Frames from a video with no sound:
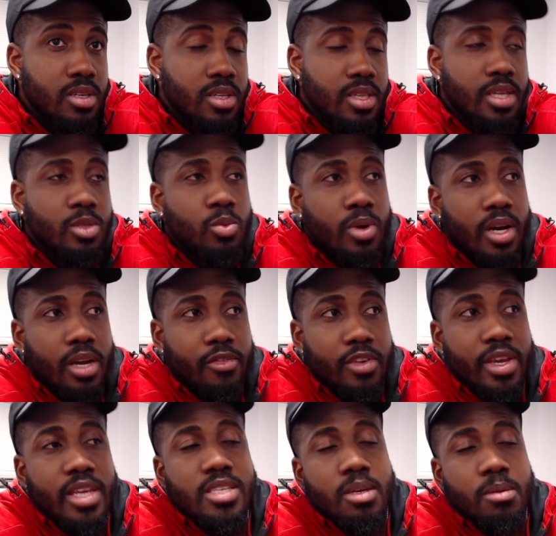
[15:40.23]
That's why if
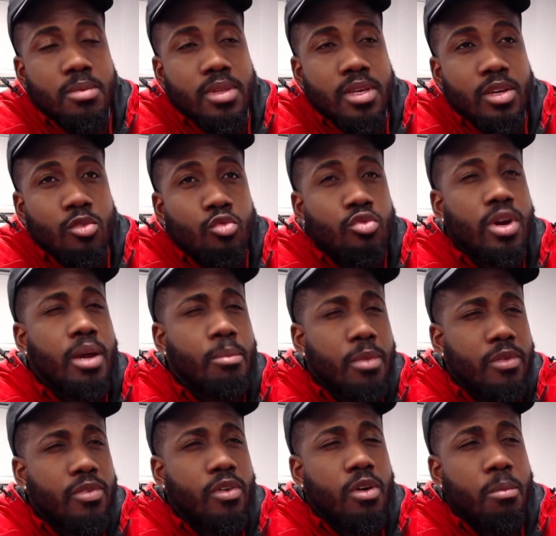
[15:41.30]
you eat something right
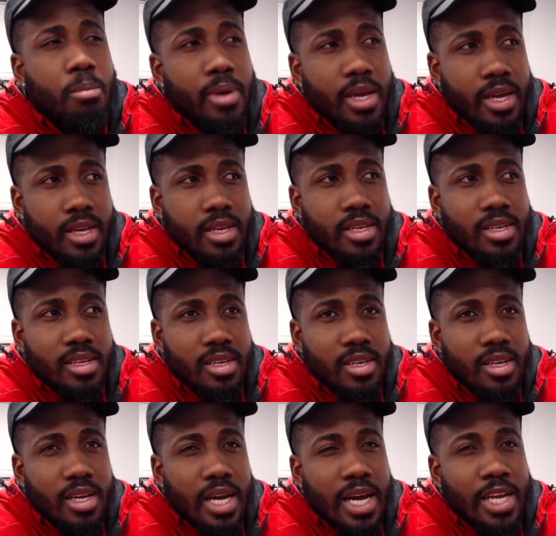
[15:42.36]
before bed
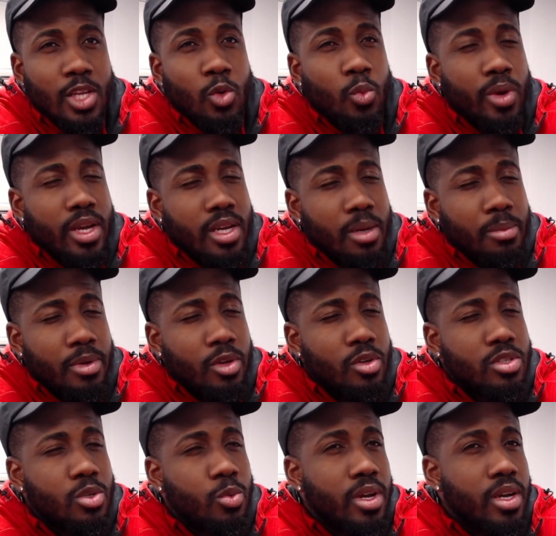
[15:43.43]
and you wake up, you
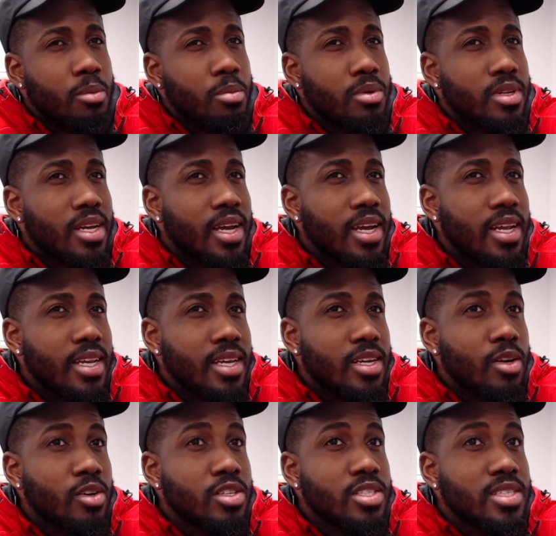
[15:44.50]
usually wake up with a headache
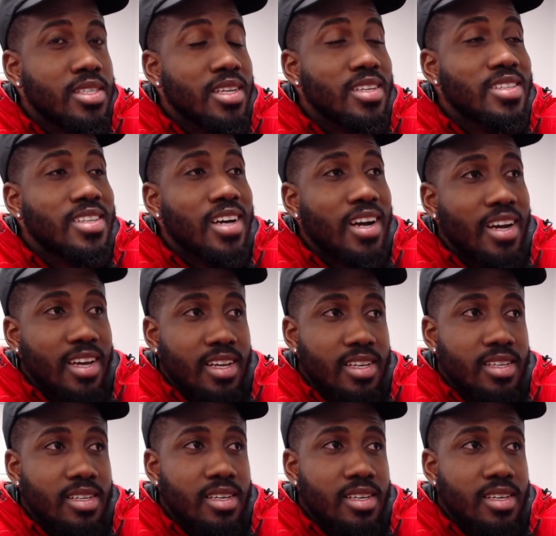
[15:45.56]
or still tired